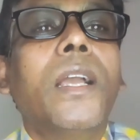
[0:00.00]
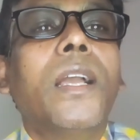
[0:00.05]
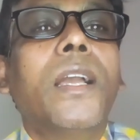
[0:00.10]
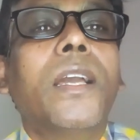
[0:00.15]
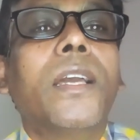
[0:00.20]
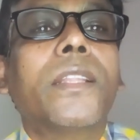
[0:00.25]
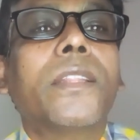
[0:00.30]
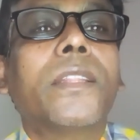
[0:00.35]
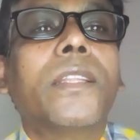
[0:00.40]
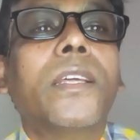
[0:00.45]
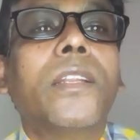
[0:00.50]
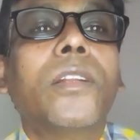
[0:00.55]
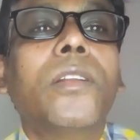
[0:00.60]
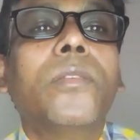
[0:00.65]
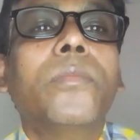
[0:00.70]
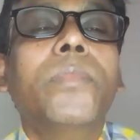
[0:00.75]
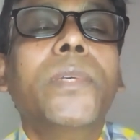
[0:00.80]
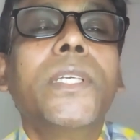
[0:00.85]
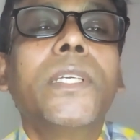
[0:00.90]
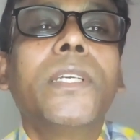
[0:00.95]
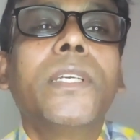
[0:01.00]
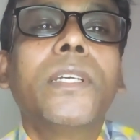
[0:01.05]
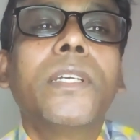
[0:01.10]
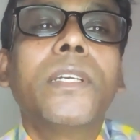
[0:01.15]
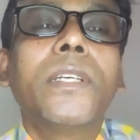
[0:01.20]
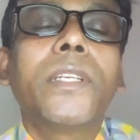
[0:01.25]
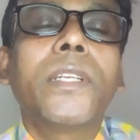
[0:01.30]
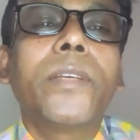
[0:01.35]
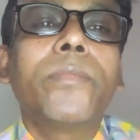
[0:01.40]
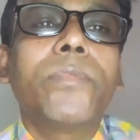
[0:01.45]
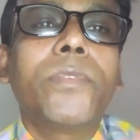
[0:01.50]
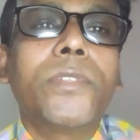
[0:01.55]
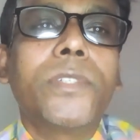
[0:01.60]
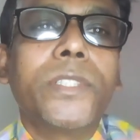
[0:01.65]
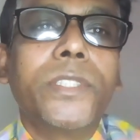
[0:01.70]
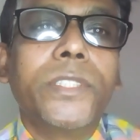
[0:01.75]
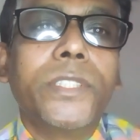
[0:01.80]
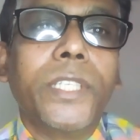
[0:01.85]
and there will be nephrotic